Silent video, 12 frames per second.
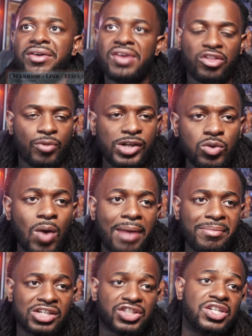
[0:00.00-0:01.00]
Now, the reason why I
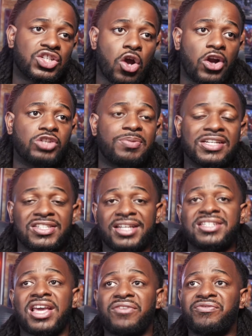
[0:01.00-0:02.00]
mentioned this card is because it
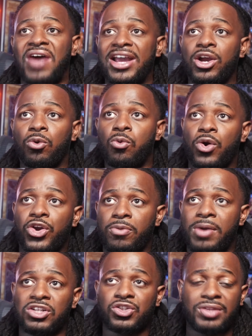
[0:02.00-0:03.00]
is a fire warrior
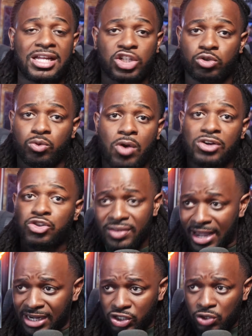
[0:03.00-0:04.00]
monster that just requires
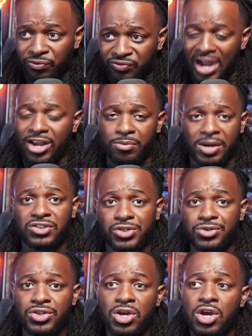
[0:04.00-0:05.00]
any 2 fire
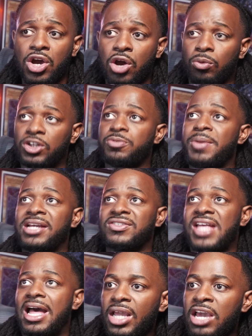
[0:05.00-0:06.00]
monsters, which means
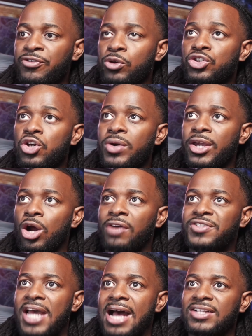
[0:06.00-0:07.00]
that if you do get off
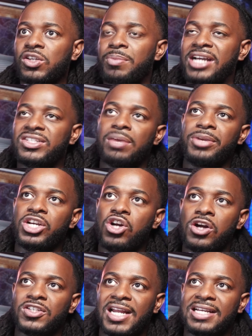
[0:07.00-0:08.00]
task by summoning
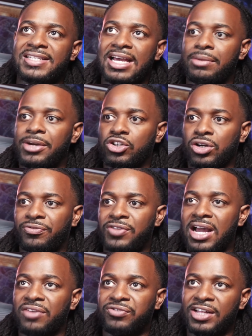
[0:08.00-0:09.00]
cards like Salamandra the
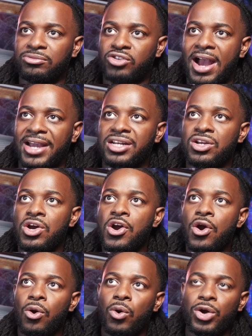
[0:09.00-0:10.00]
Flying Flame Dragon
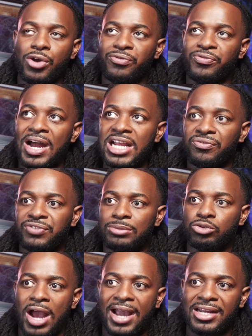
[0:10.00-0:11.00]
or your Fighting Flame
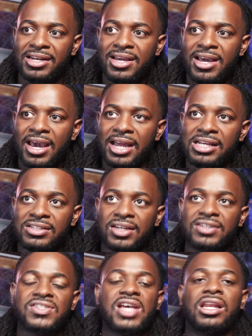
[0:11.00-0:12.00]
Dragon and need to
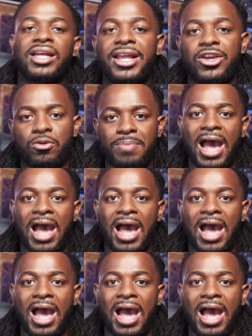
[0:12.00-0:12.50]
consolidate your